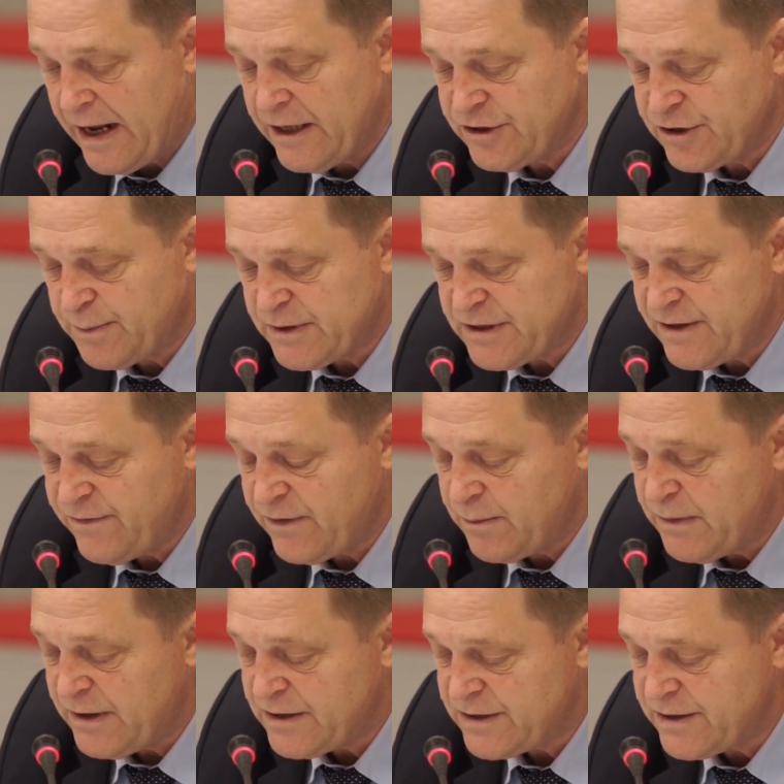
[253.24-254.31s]
Asia-Pacific
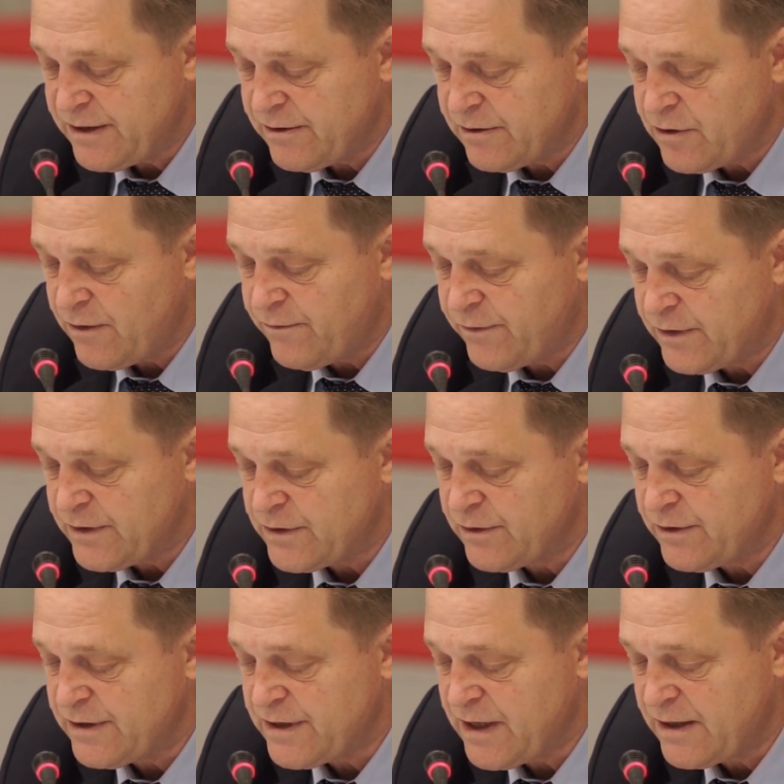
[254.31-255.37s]
Ministerial Conference
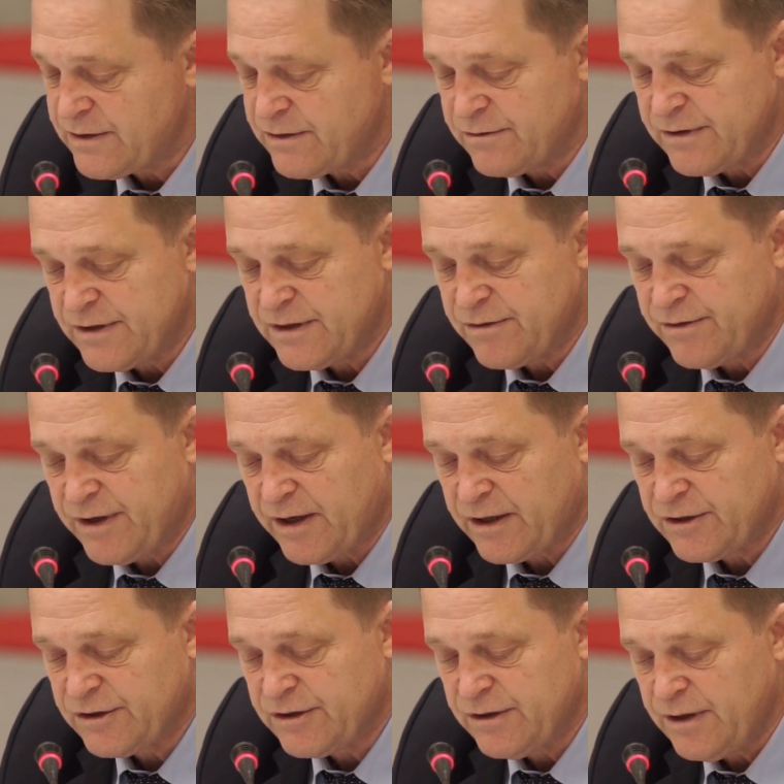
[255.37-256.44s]
on Disaster Risk
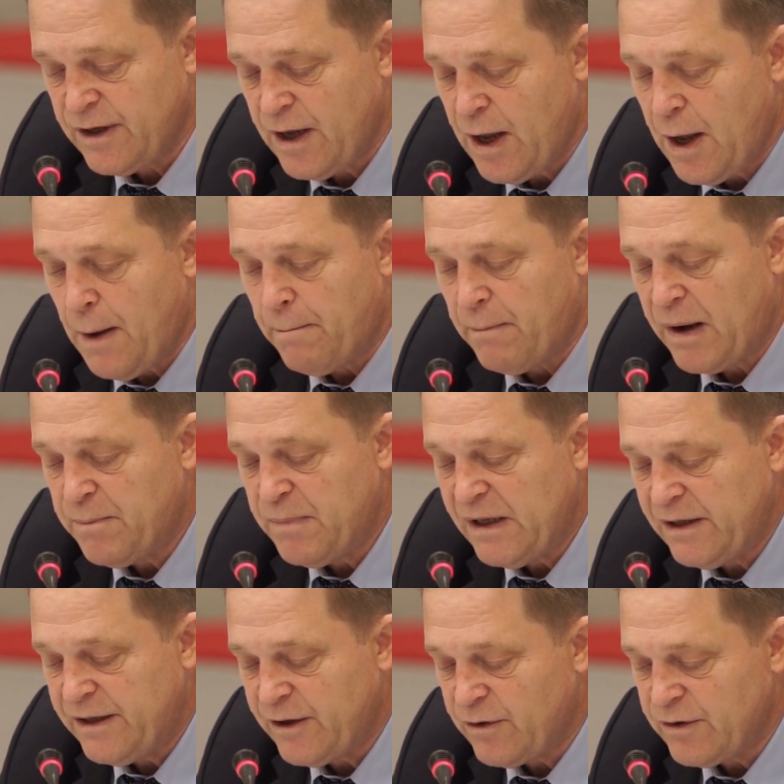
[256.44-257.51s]
Reduction, by
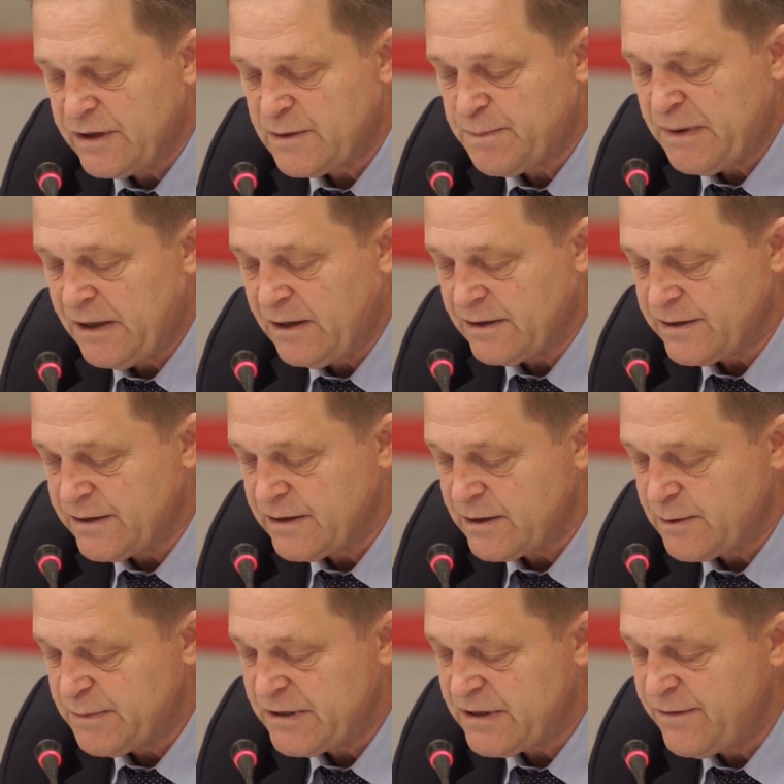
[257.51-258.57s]
building on its pillars,
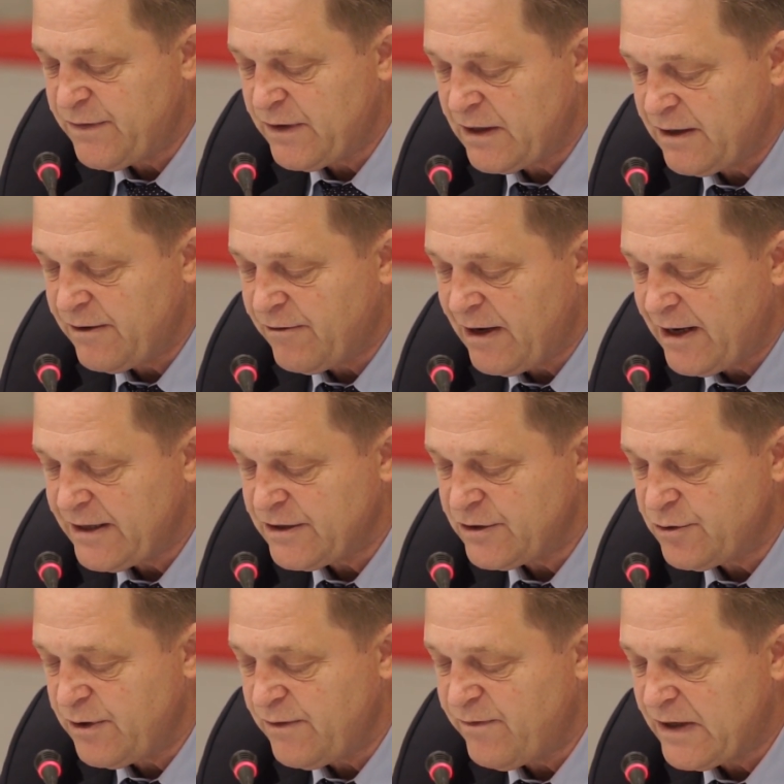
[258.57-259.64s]
specifically related
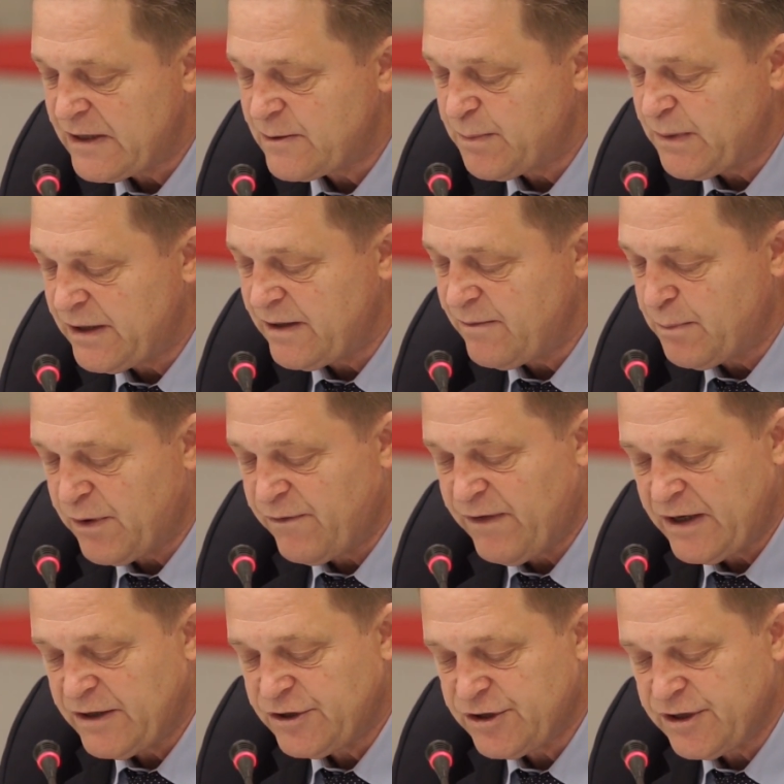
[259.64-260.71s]
to investment in
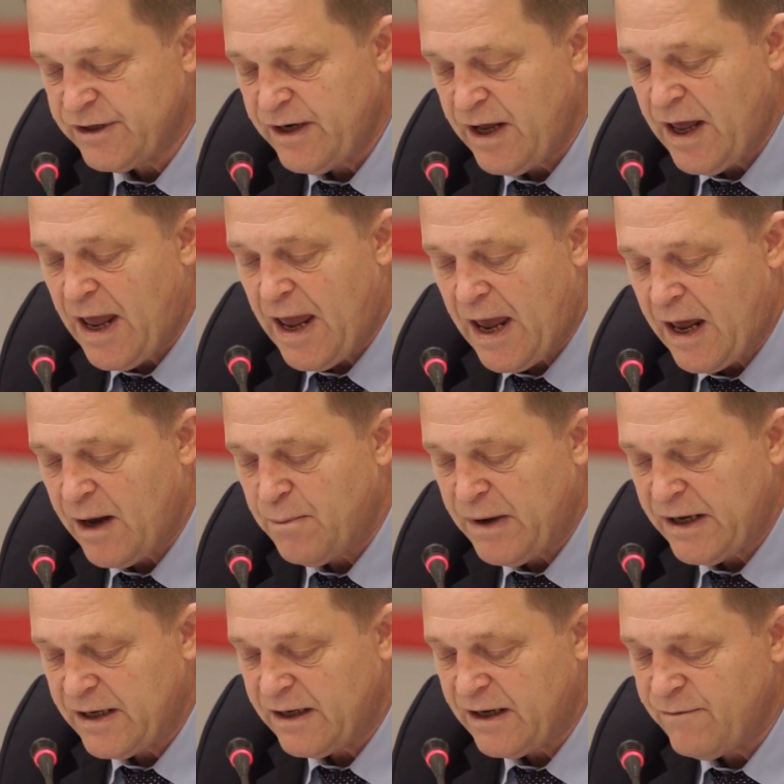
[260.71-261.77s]
prevention and
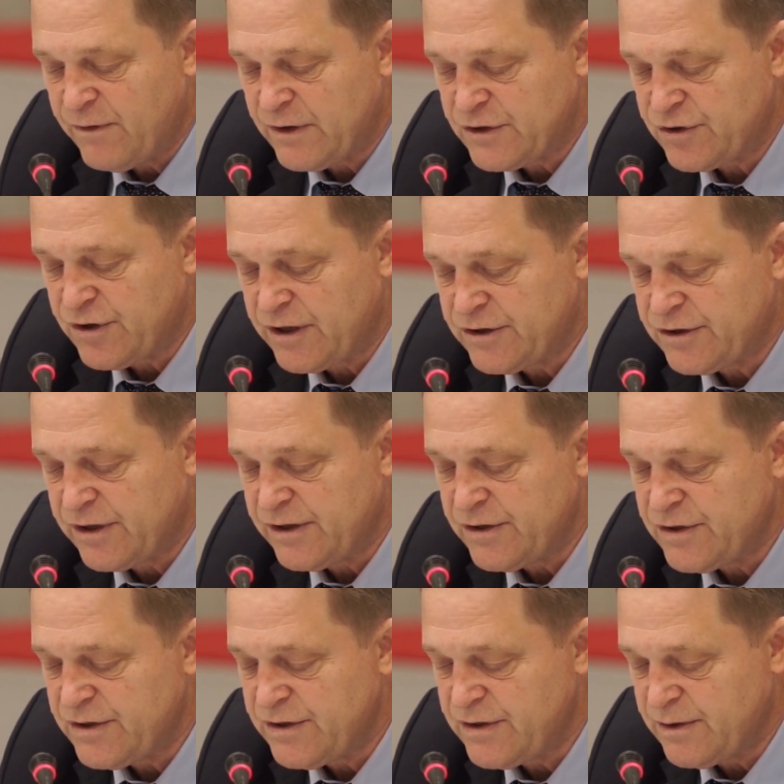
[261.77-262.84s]
making infrastructure and
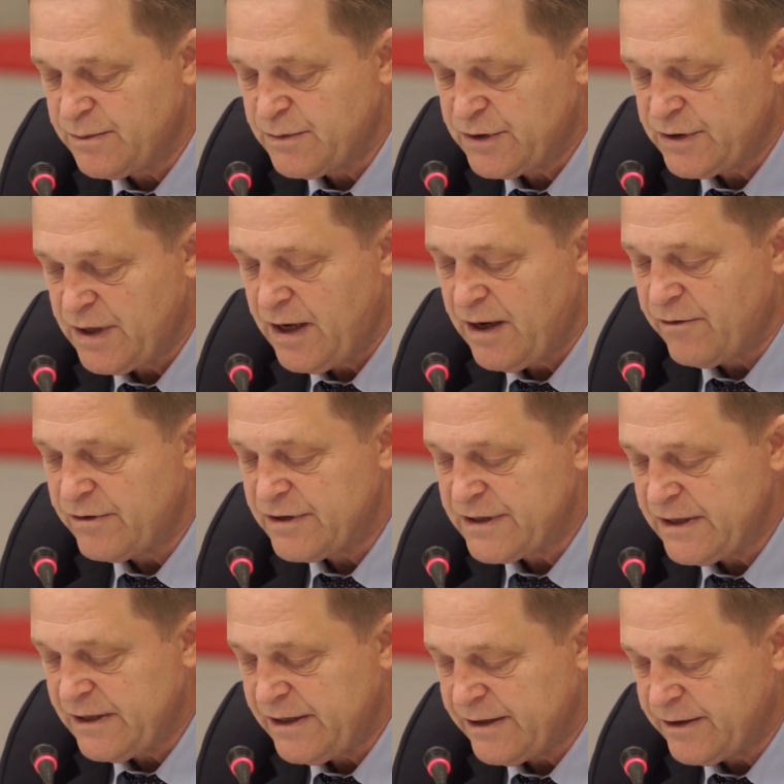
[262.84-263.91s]
systems
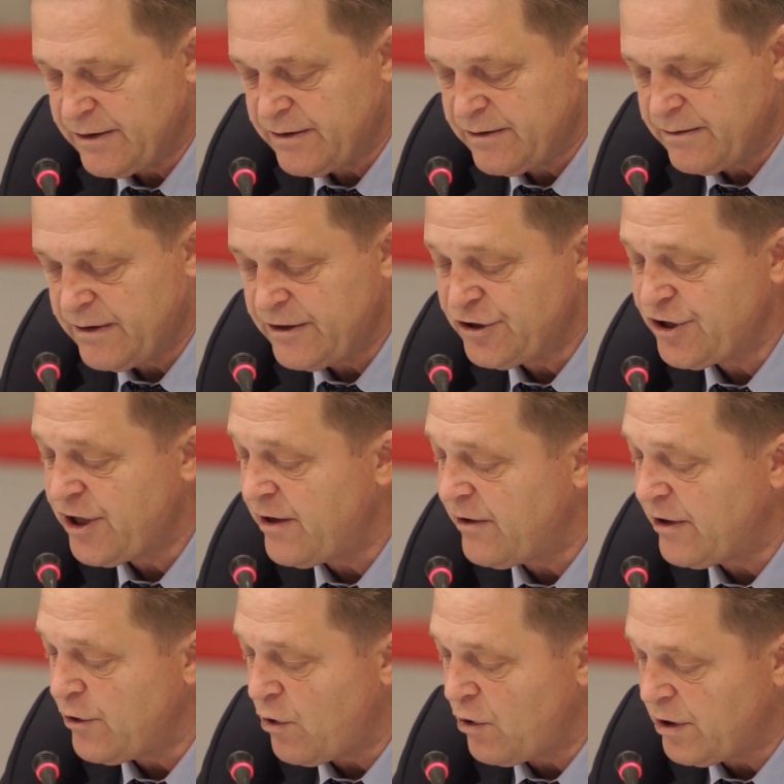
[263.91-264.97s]
resilient, and
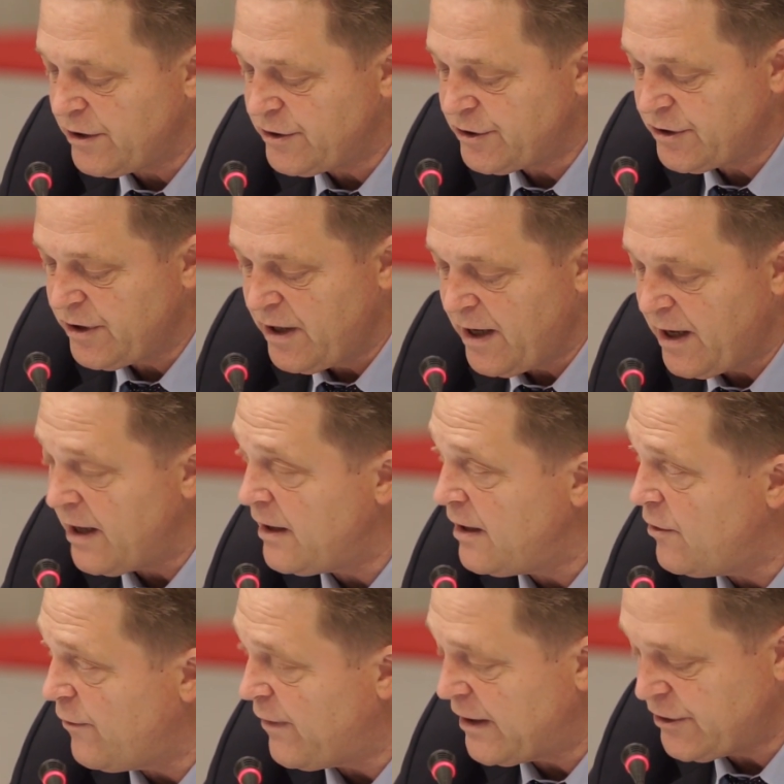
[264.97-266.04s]
sharing knowledge and
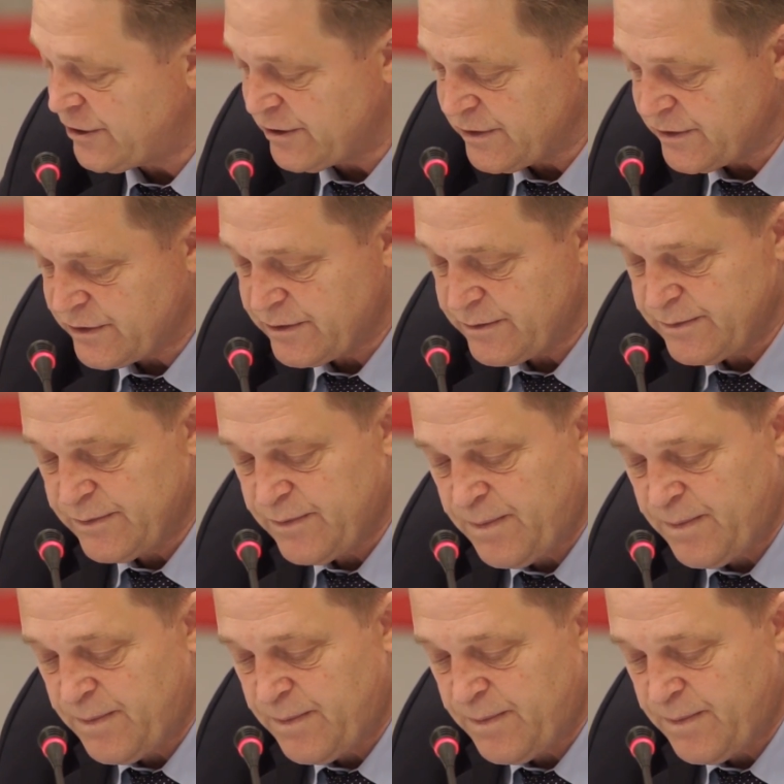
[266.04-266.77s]
innovations.